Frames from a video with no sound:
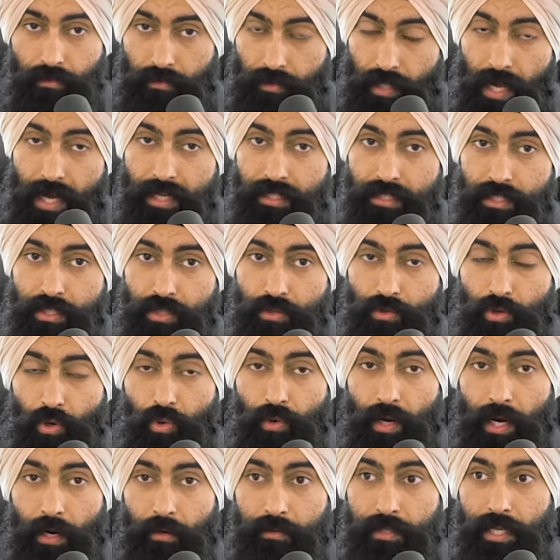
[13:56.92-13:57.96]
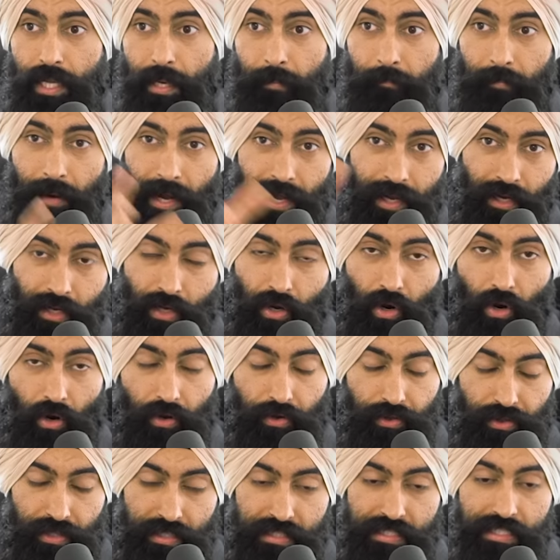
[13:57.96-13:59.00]
not to go out and buy a
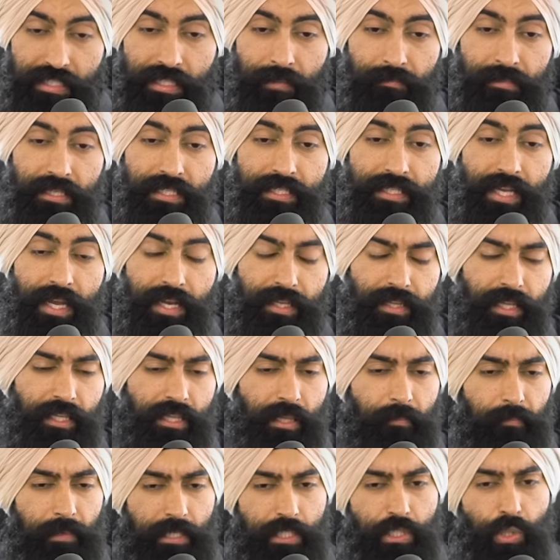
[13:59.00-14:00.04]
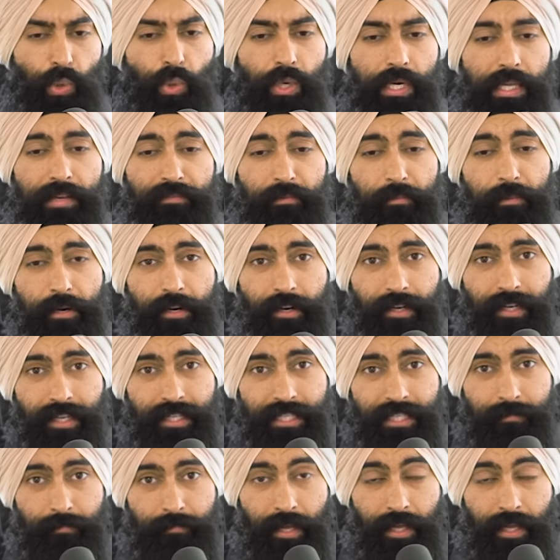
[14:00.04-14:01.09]
car. This is the mistake that the majority of
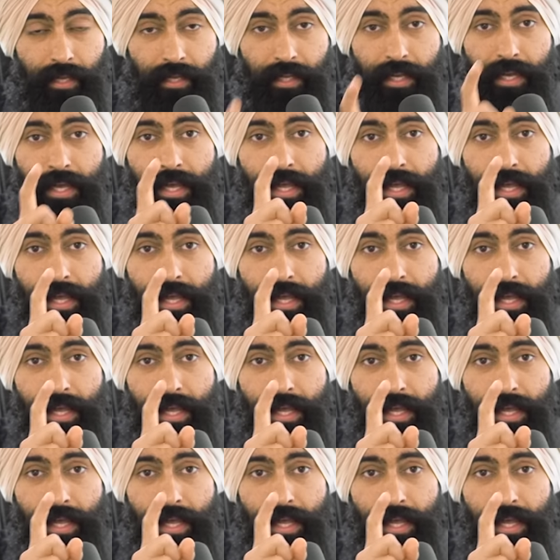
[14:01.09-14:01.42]
Americans make,